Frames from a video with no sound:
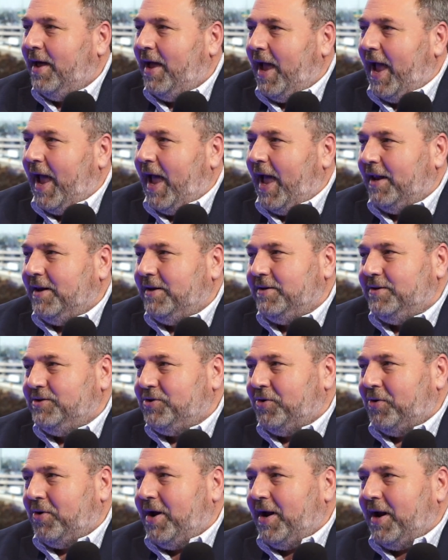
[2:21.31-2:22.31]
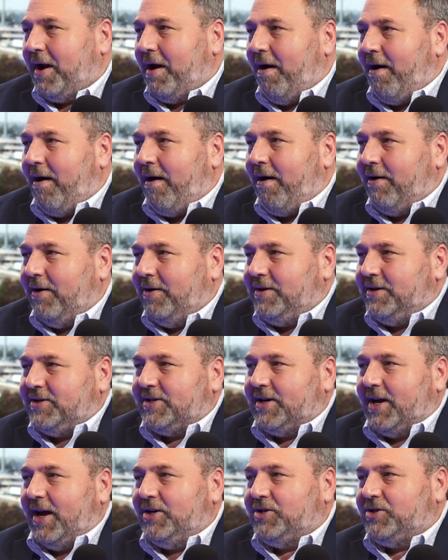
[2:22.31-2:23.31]
And during our
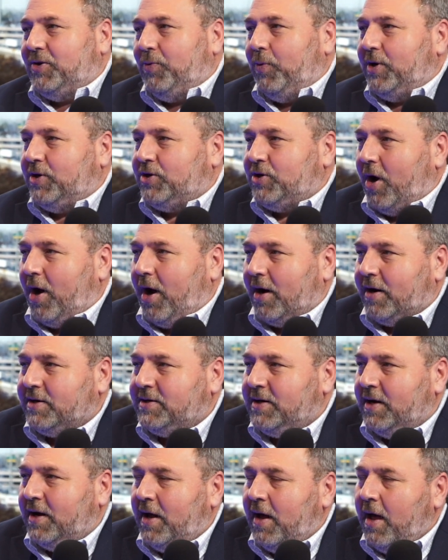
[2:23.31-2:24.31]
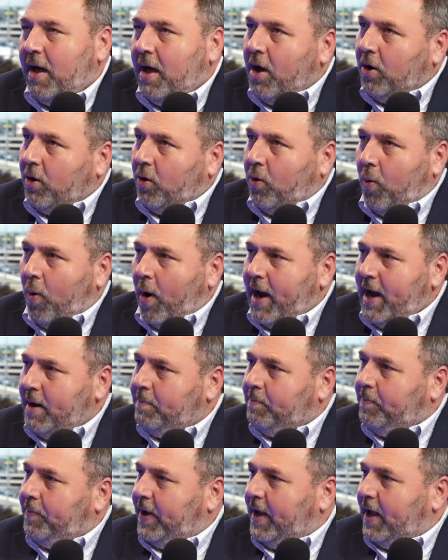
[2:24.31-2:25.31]
discussion, we talked quite a
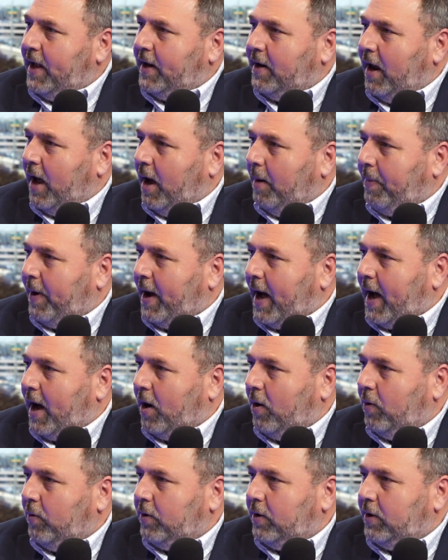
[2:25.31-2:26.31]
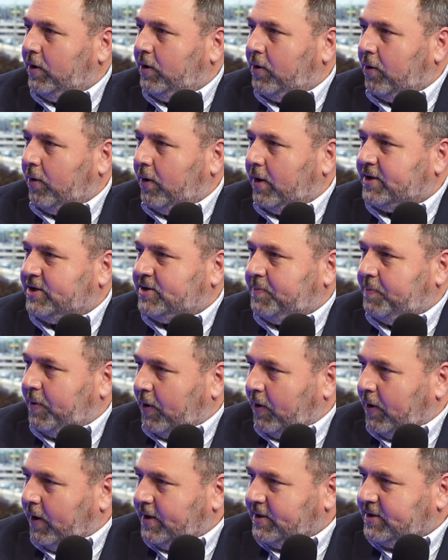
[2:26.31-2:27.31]
bit about your
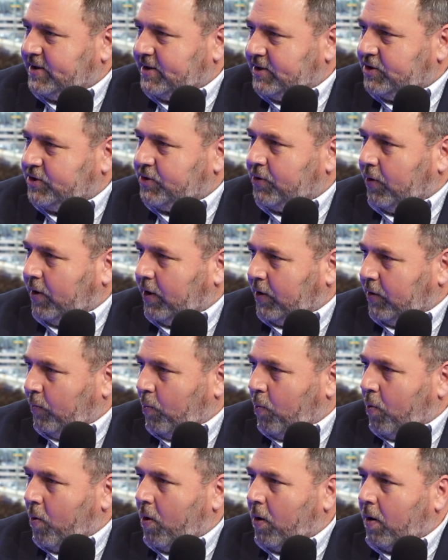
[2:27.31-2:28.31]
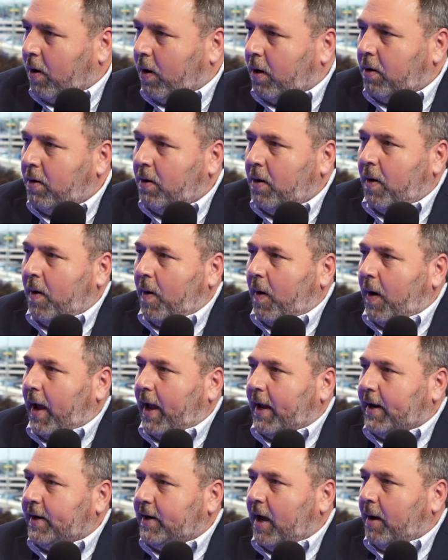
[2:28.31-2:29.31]
experiences during the war
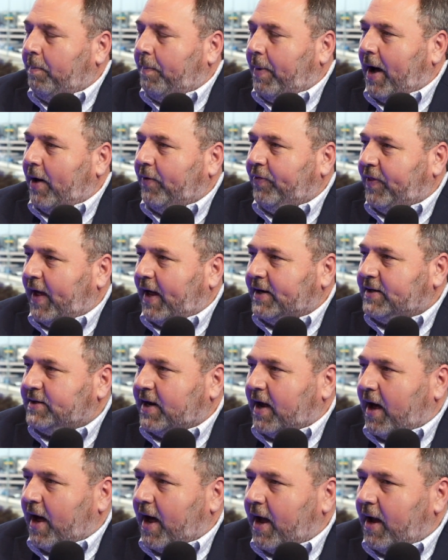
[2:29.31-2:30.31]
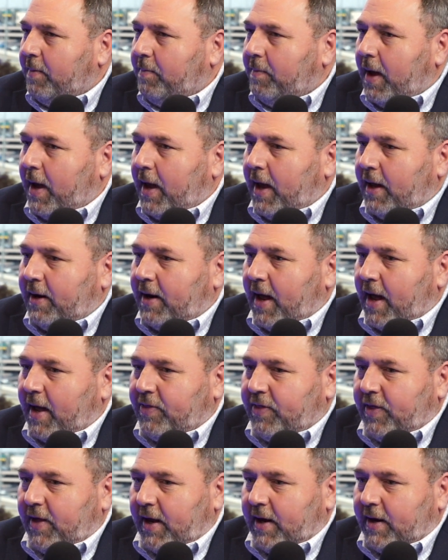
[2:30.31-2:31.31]
and about that time. And I
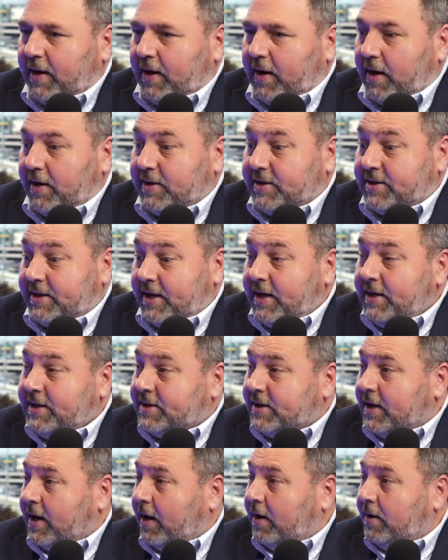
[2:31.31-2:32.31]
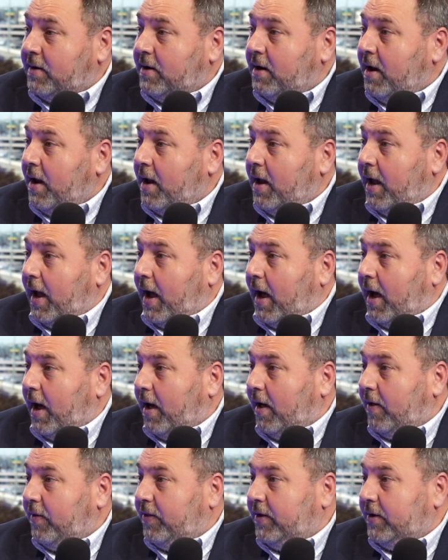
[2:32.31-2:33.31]
think since then,
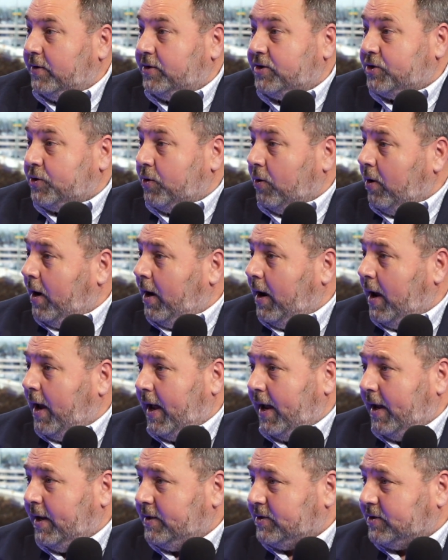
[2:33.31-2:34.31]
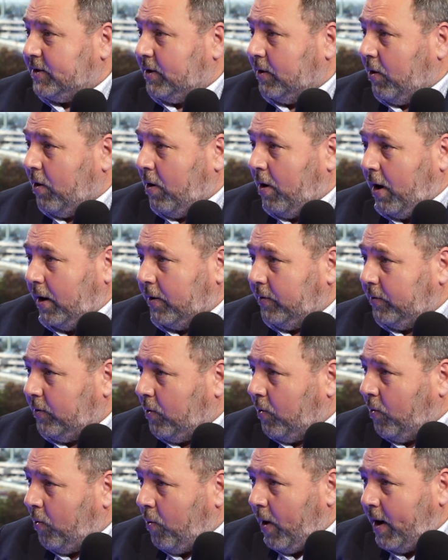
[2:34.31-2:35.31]
the story has caught
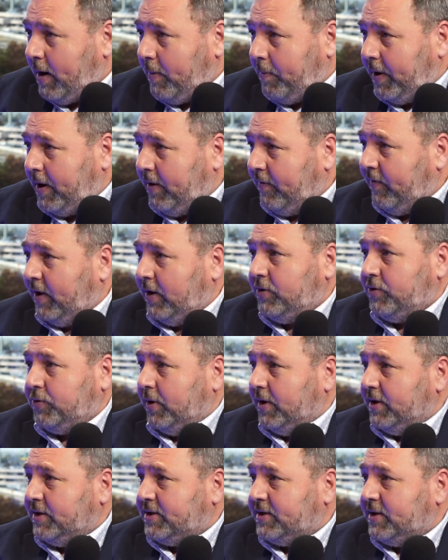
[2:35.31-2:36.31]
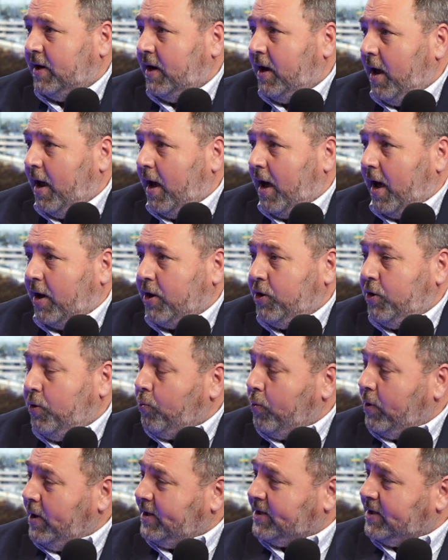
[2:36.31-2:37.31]
quite a bit of interest. You
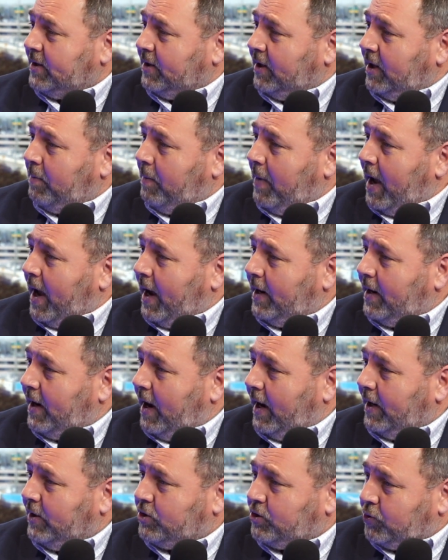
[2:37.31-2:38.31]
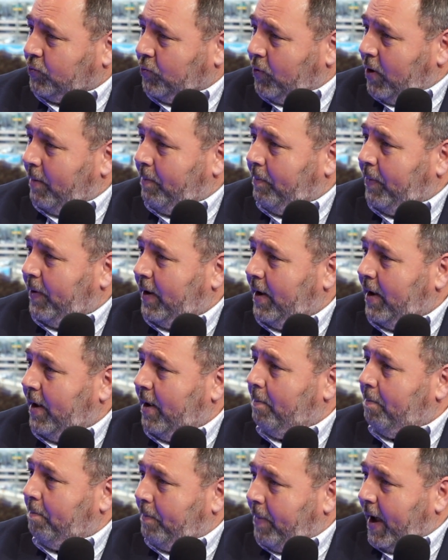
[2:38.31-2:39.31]
recently made a trip
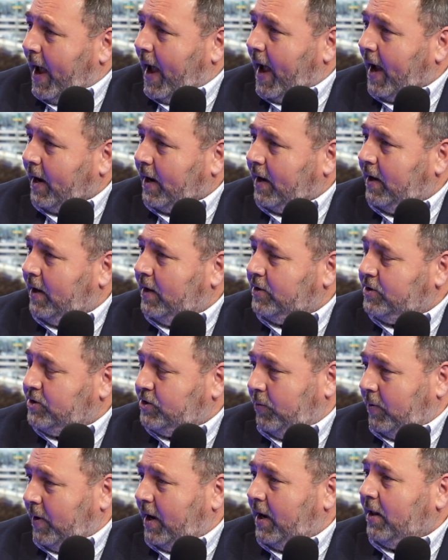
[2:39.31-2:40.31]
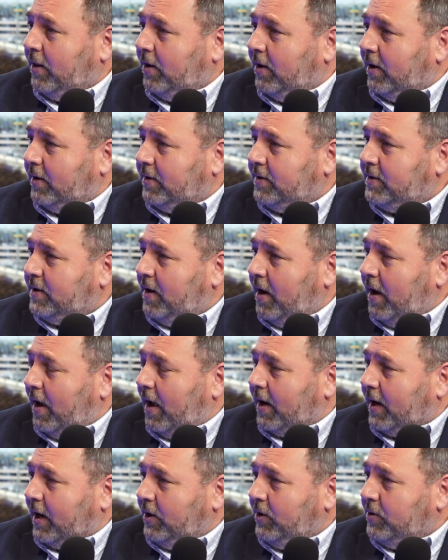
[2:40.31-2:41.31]
back to England.
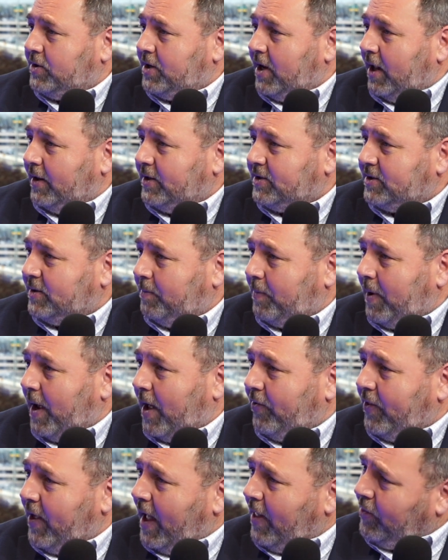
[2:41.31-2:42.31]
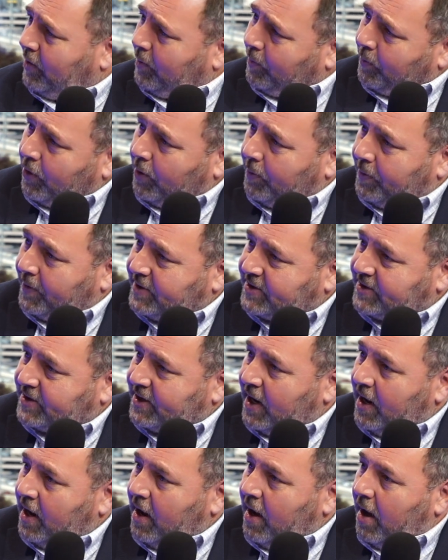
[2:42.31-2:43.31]
Can you tell us about that and the purpose
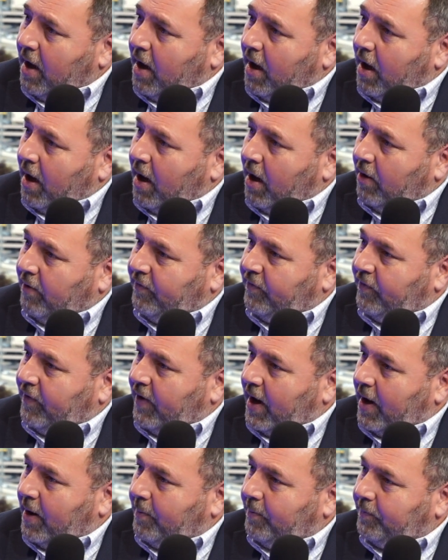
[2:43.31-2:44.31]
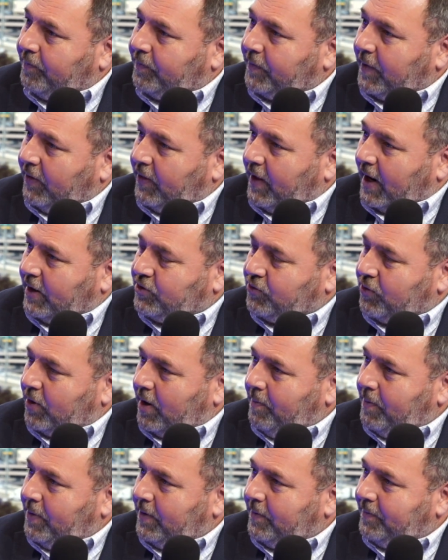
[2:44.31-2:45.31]
of that trip?